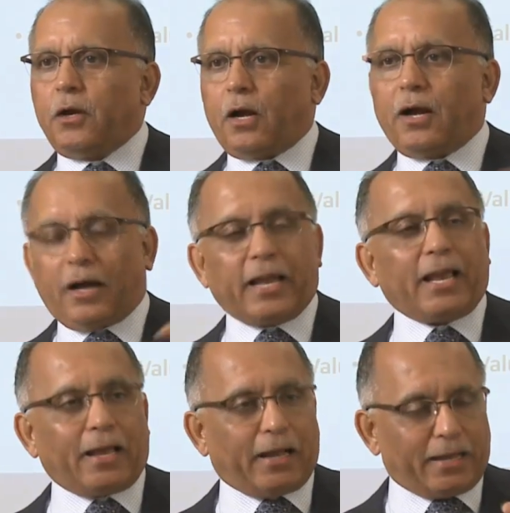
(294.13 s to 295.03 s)

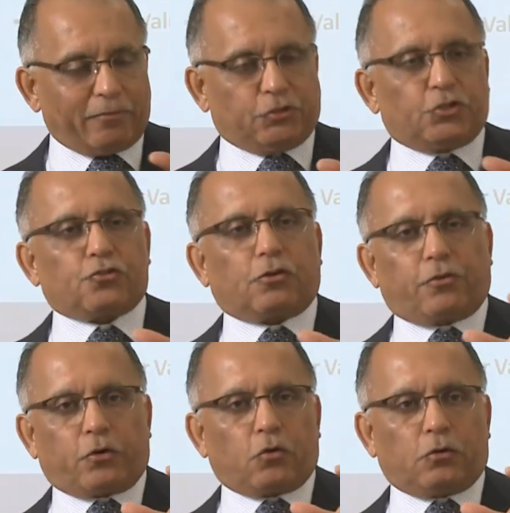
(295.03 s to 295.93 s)
I have a digital
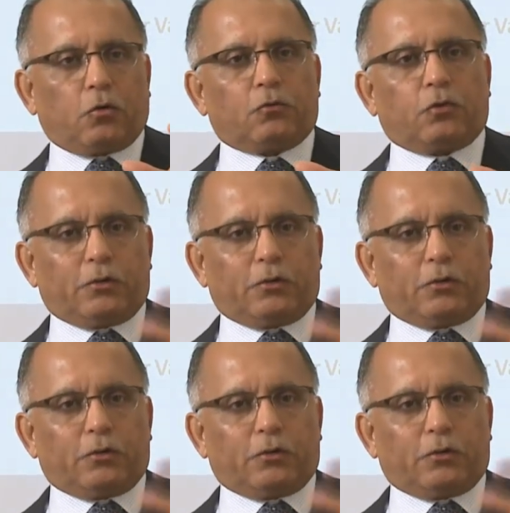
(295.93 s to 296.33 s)
recorder also.